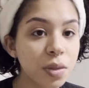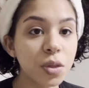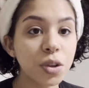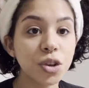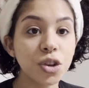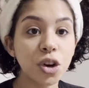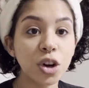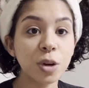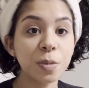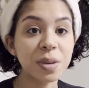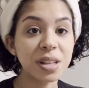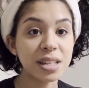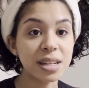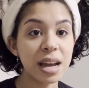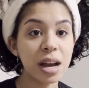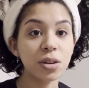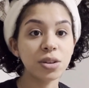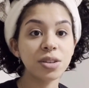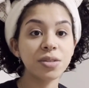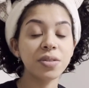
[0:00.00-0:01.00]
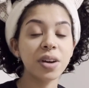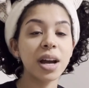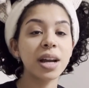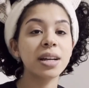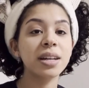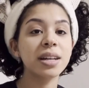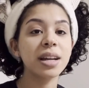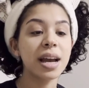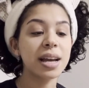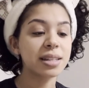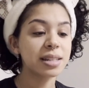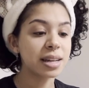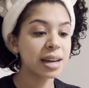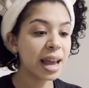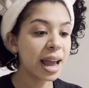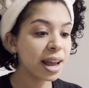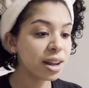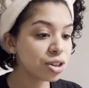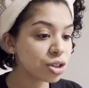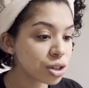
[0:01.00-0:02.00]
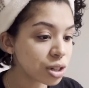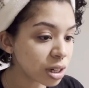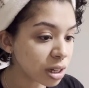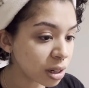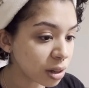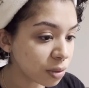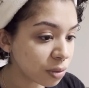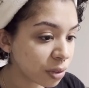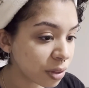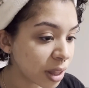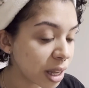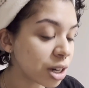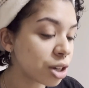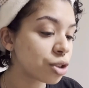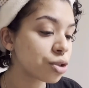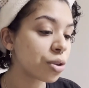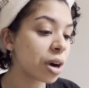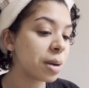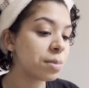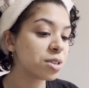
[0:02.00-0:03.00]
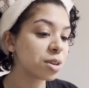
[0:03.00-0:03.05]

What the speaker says: The term is now defined as an adjective that describes